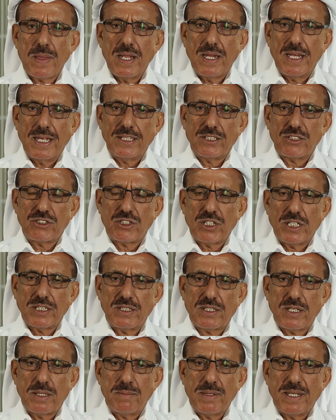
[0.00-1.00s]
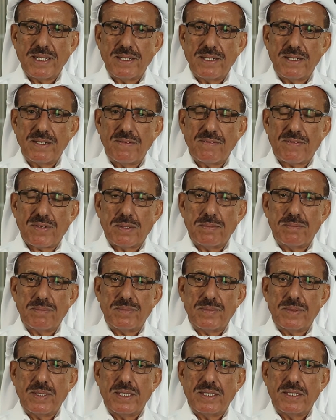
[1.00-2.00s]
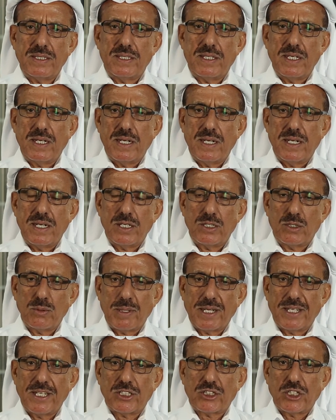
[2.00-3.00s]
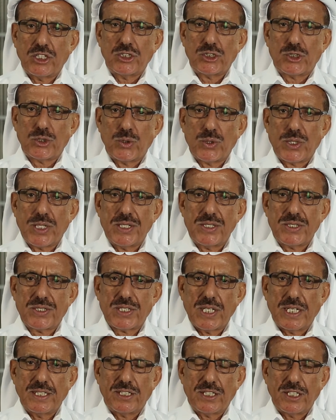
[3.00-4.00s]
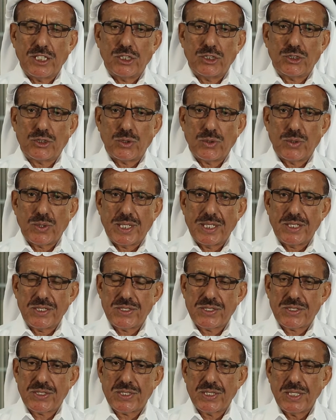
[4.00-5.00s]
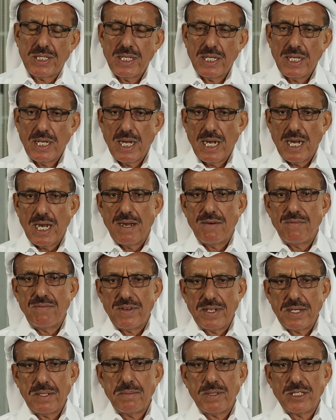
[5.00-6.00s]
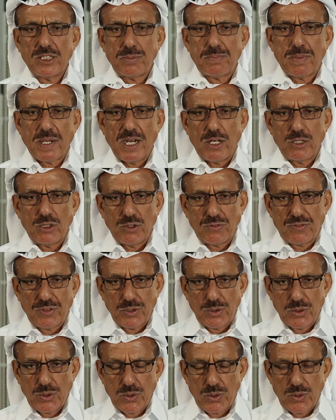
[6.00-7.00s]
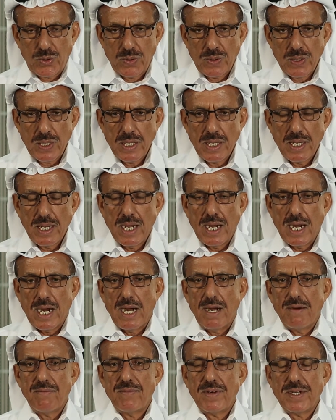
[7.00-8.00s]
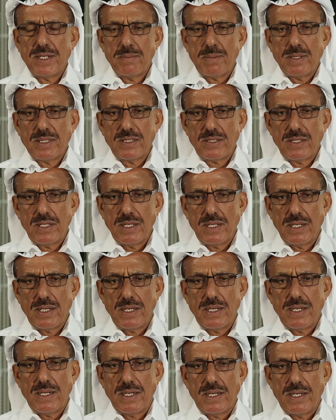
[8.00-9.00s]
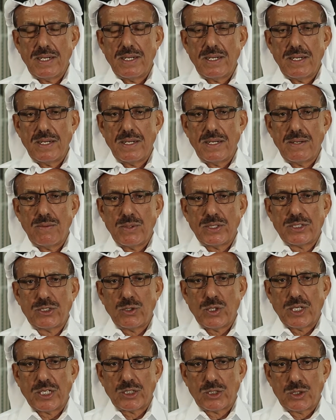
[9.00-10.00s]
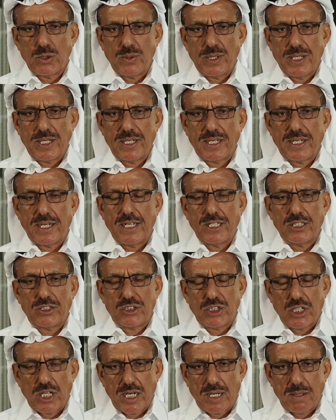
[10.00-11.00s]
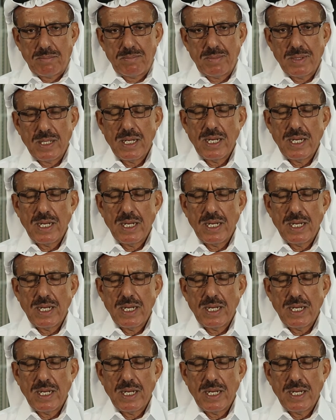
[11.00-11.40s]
Ladies and gentlemen from Dubai National Insurance and Reinsurance, I'm very much proud of you. I'm very what you are doing, great job,